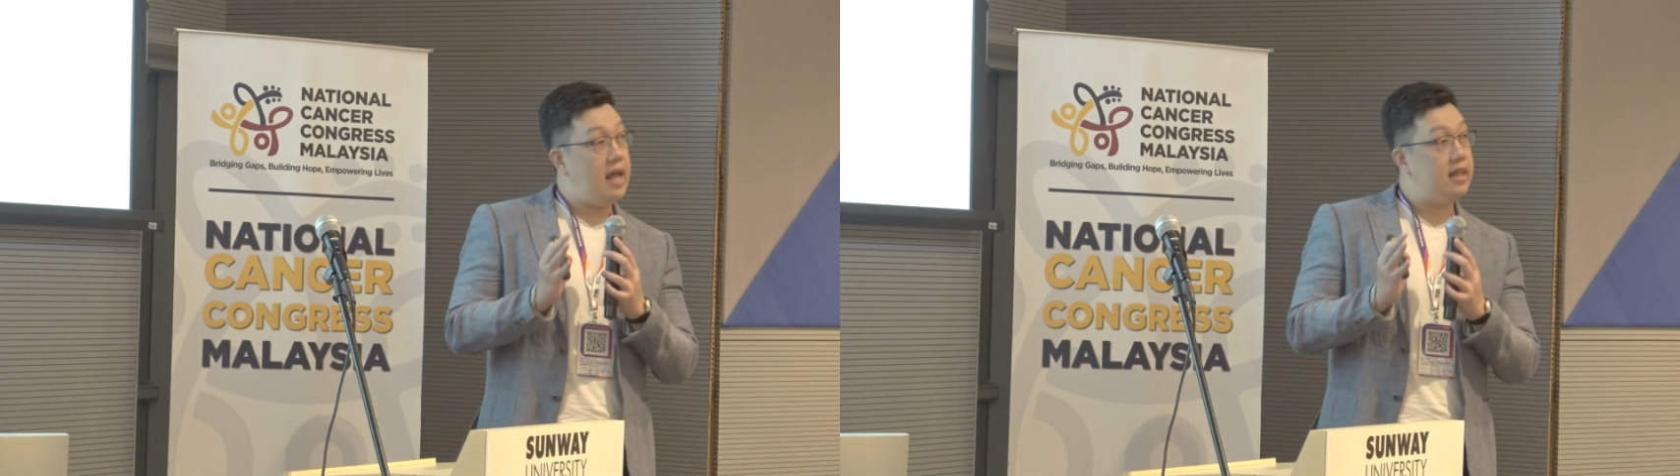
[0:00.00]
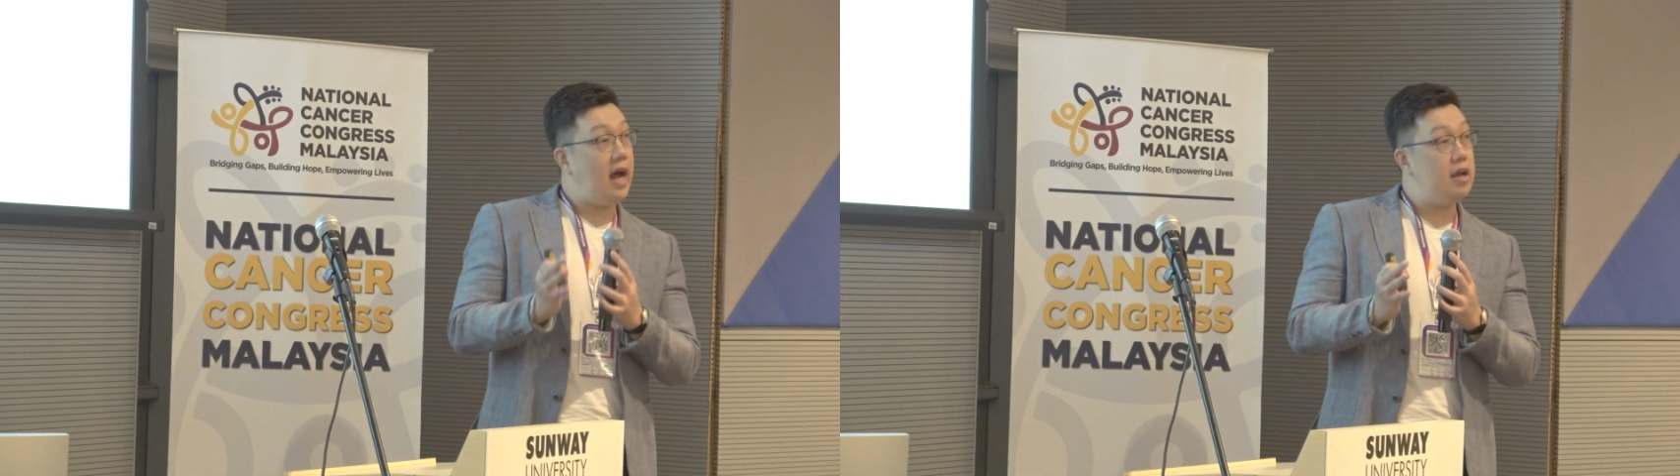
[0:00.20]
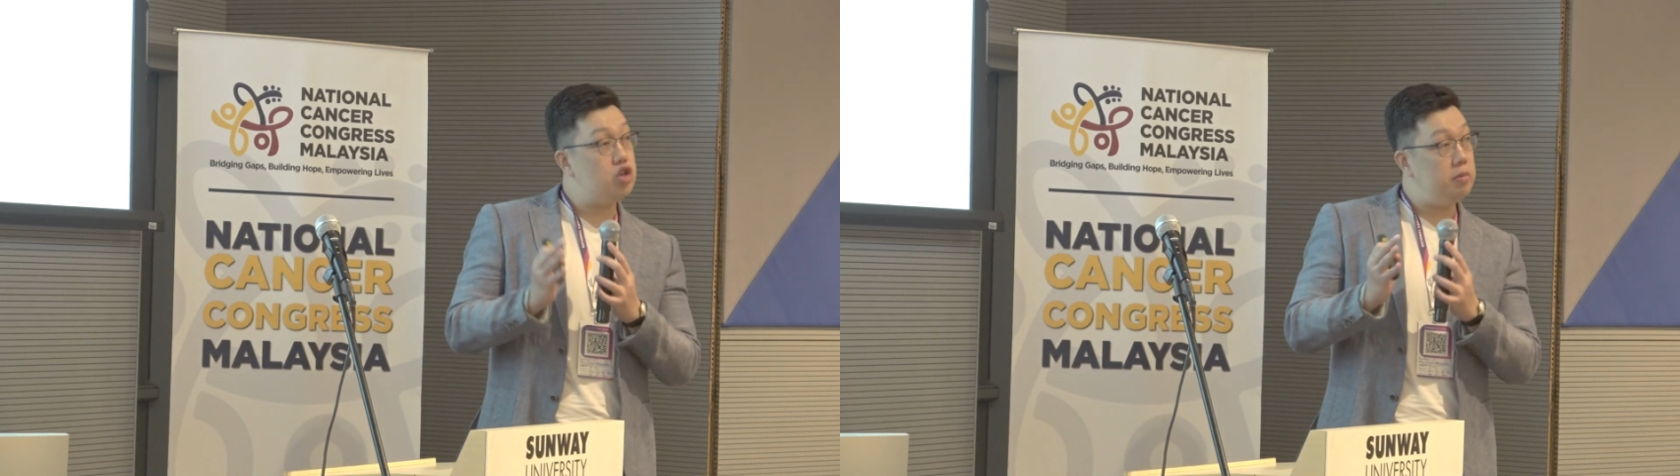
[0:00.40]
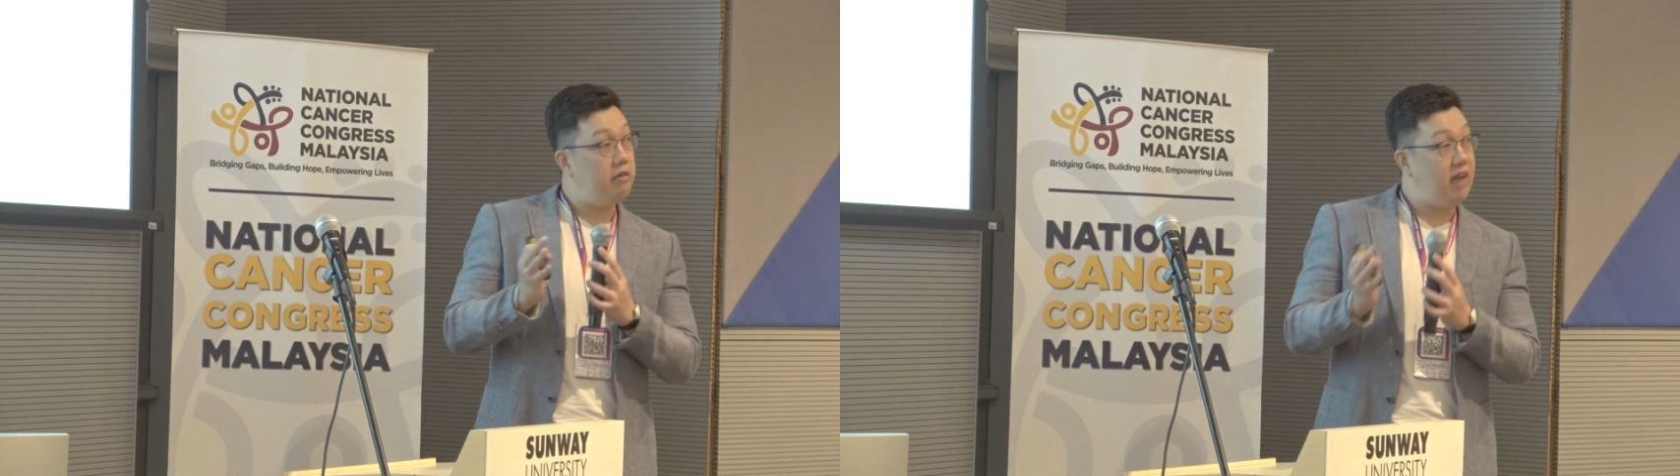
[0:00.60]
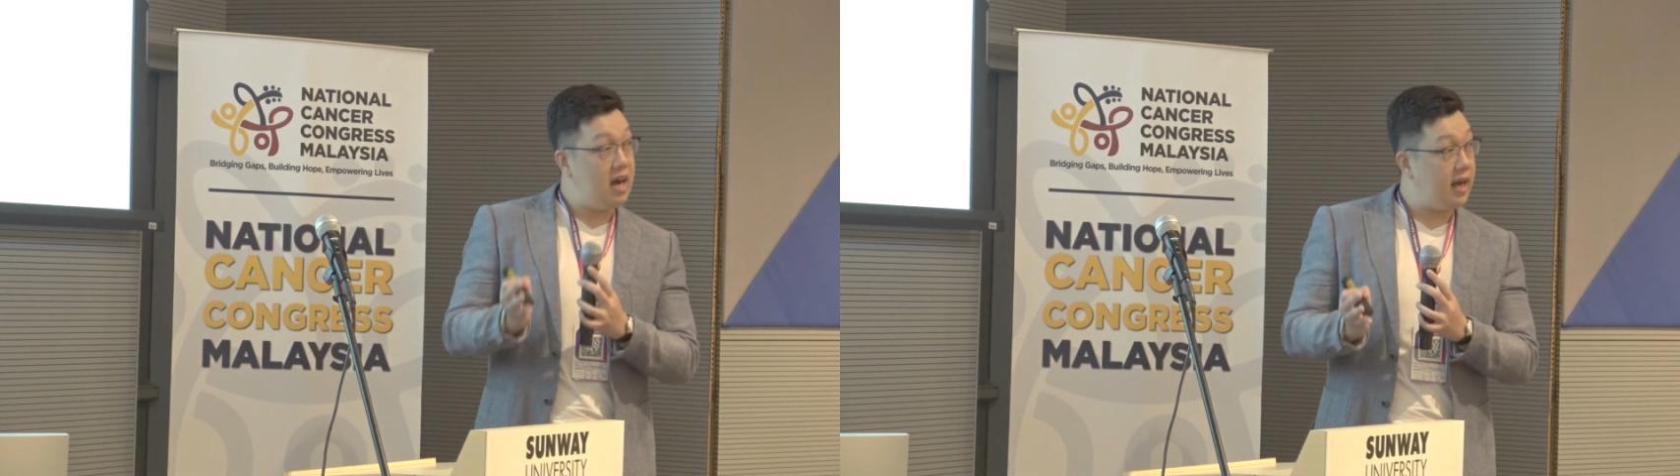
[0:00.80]
entire treatment
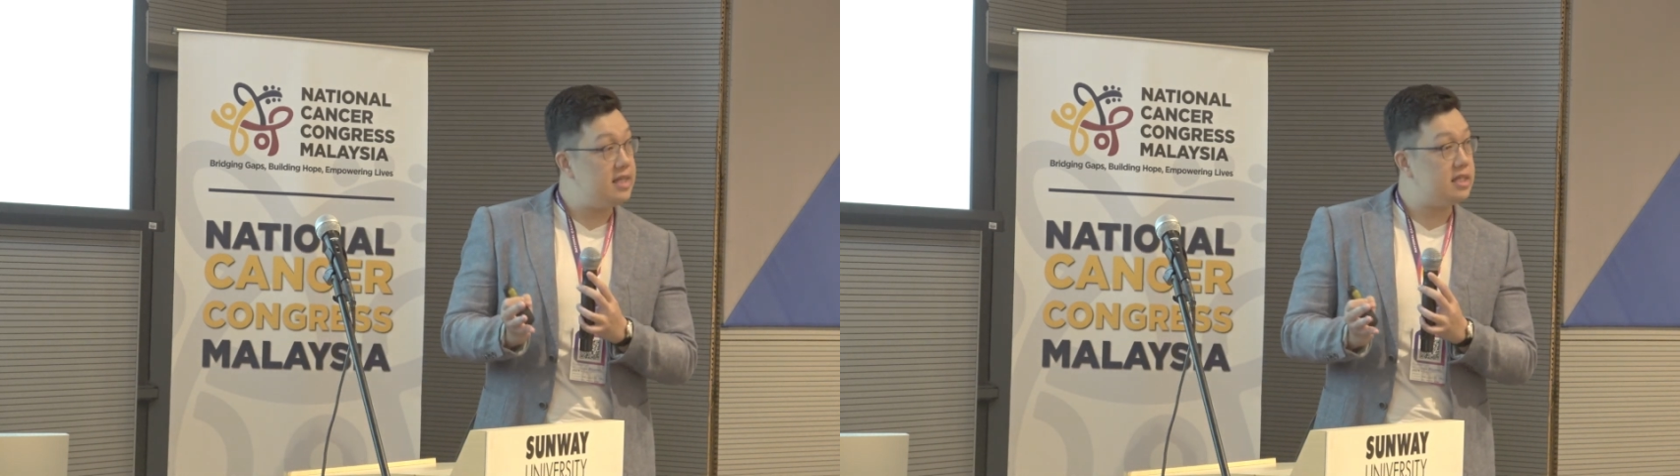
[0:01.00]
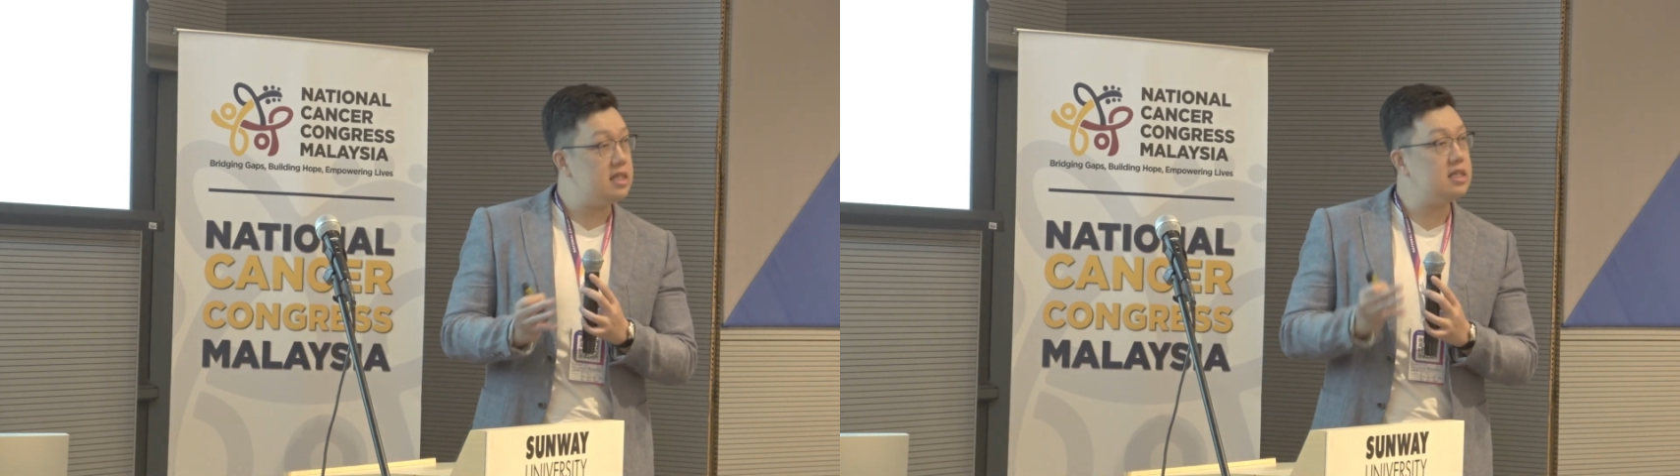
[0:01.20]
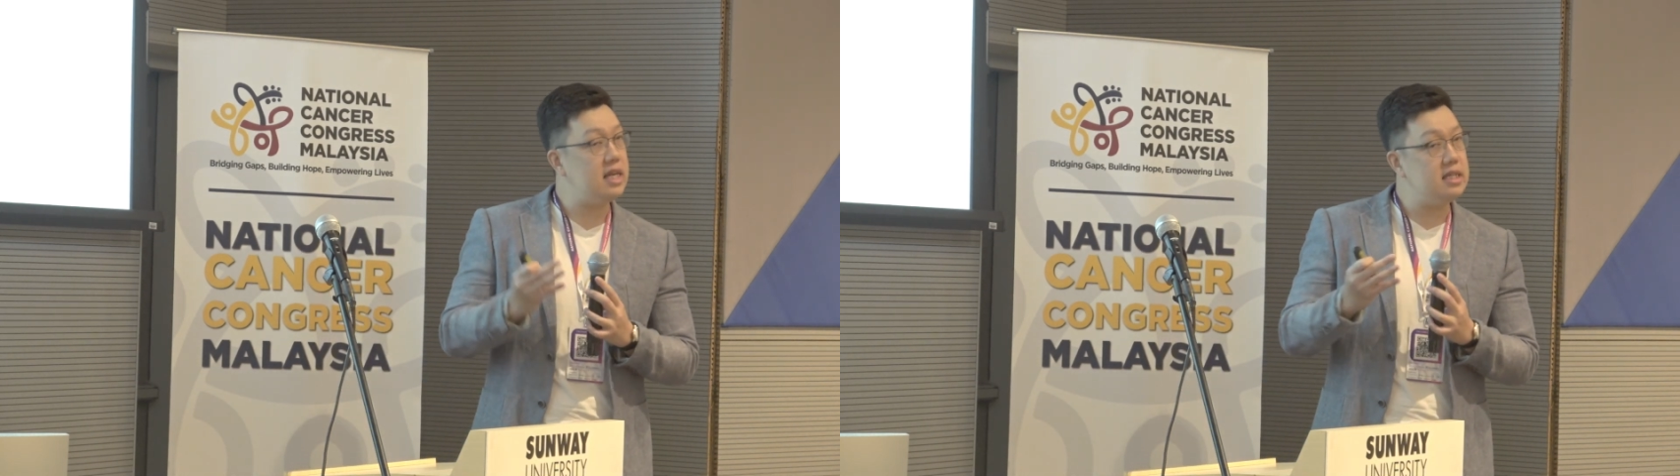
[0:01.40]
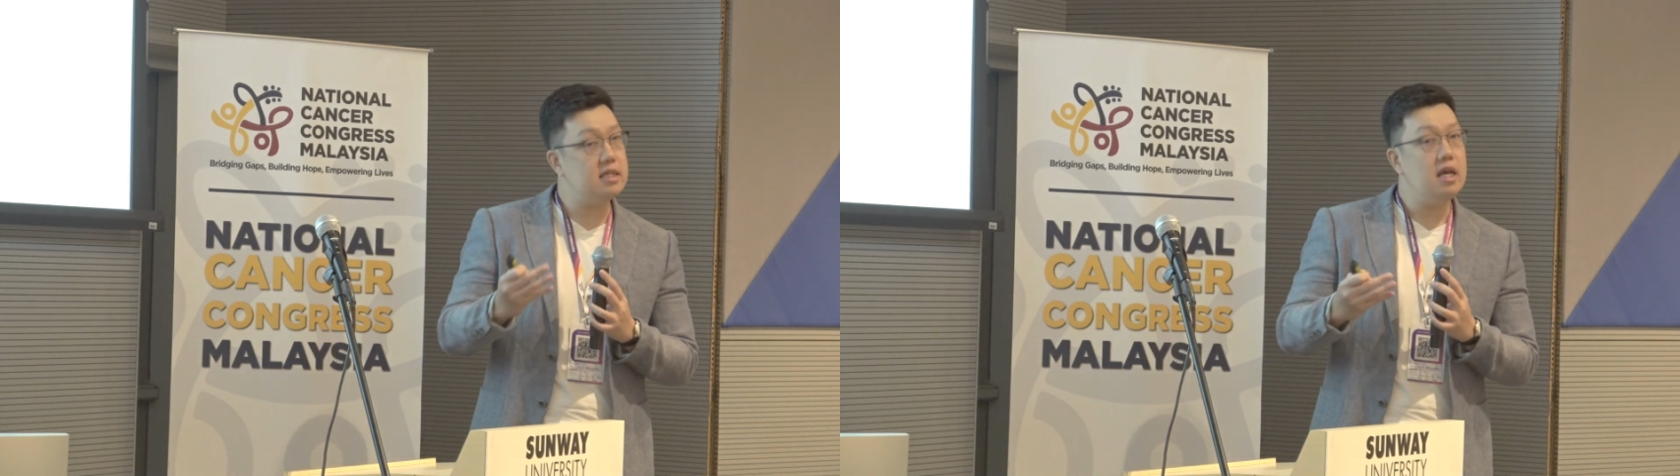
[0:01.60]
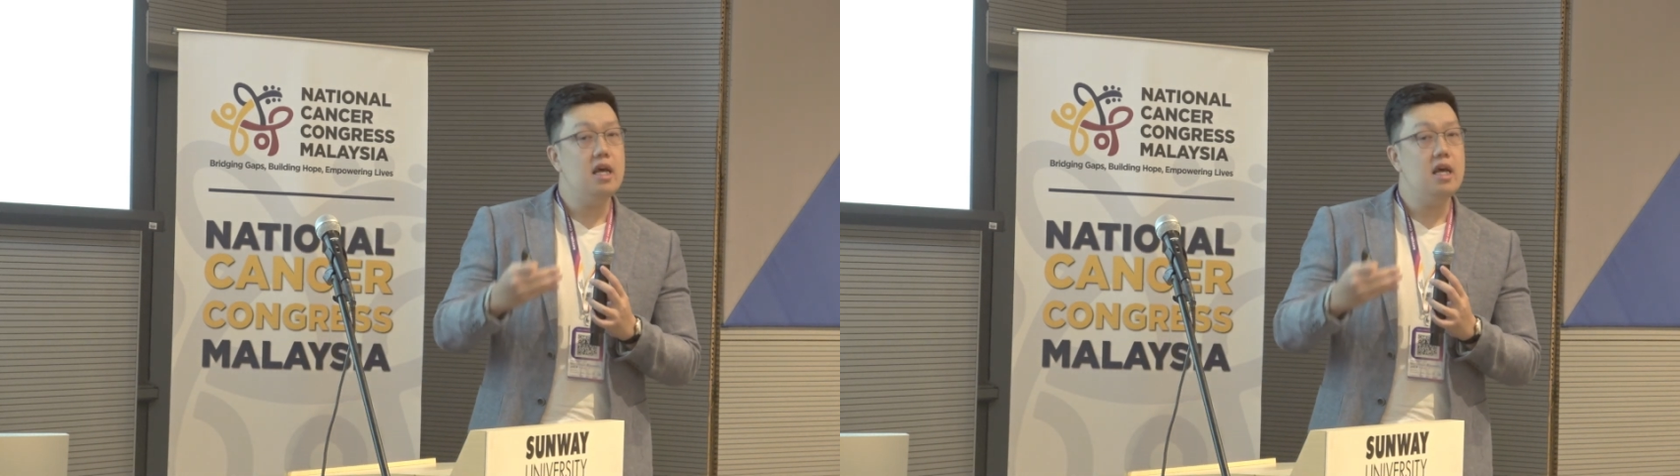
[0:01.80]
of lung cancer since